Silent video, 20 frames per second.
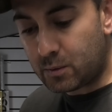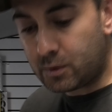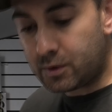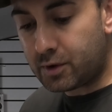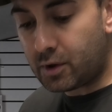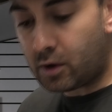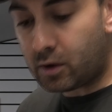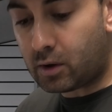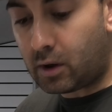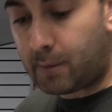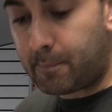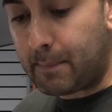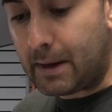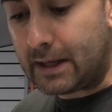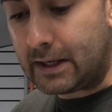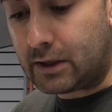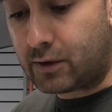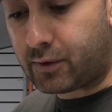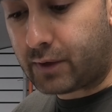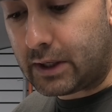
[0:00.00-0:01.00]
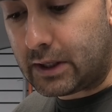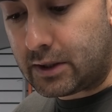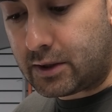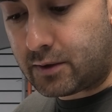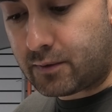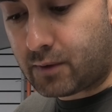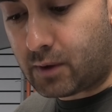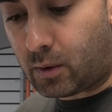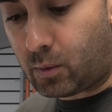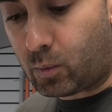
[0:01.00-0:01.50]
one's not got many grains
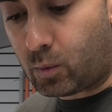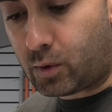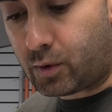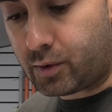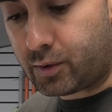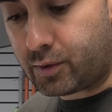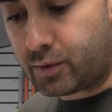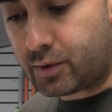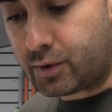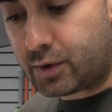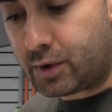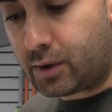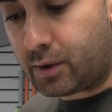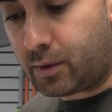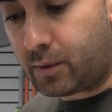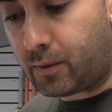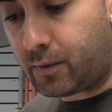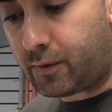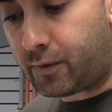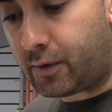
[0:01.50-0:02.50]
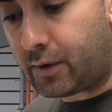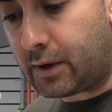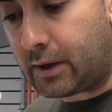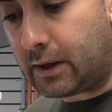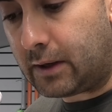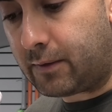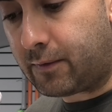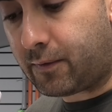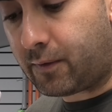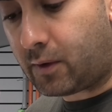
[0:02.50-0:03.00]
you've got one two
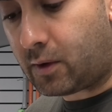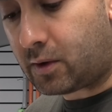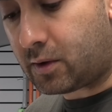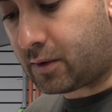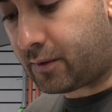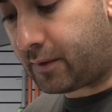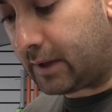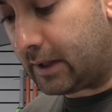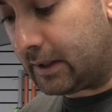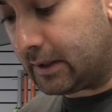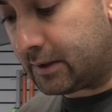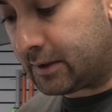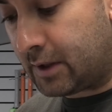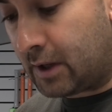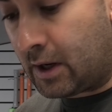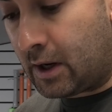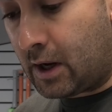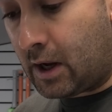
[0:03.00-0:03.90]
three four grains